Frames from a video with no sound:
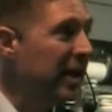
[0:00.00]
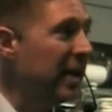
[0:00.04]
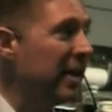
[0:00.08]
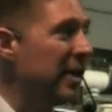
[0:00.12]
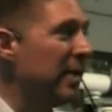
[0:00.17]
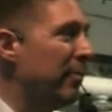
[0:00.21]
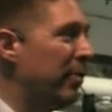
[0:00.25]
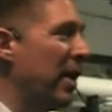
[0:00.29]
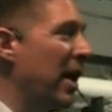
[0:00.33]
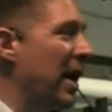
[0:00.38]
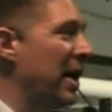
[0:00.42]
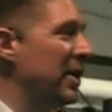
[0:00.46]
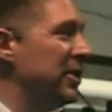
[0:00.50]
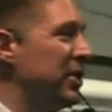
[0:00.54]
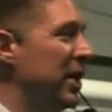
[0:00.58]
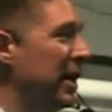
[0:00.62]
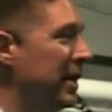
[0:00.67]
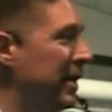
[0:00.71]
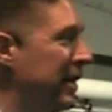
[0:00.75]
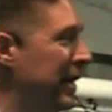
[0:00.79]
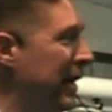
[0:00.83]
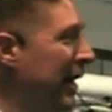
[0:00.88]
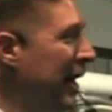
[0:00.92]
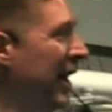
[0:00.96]
in the
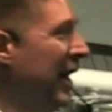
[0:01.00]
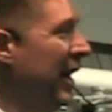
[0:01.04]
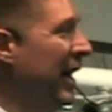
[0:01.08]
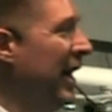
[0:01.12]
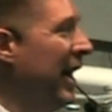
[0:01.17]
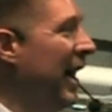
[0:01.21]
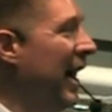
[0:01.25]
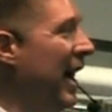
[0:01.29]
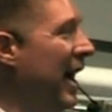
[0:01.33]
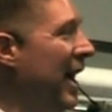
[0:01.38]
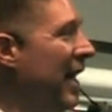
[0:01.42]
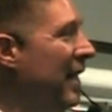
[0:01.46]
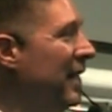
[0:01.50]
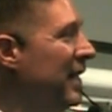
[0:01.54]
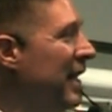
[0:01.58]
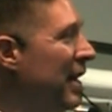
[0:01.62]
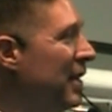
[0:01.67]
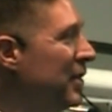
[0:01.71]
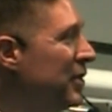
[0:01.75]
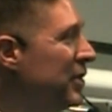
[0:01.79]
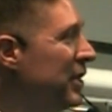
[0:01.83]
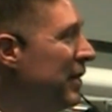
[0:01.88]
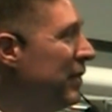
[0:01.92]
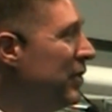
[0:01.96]
project, and
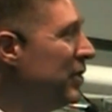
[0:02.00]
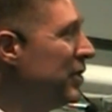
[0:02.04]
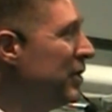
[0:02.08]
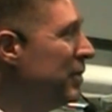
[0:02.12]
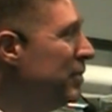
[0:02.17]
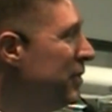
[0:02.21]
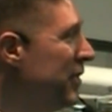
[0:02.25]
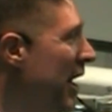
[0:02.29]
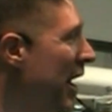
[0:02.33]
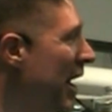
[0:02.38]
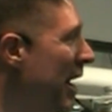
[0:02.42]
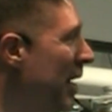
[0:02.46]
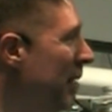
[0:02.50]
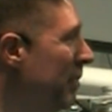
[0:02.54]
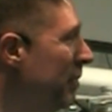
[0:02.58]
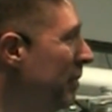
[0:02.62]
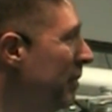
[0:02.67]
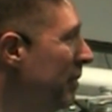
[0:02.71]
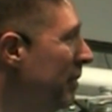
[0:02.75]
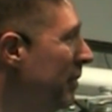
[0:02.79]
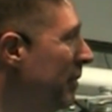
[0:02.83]
that'll save you some time.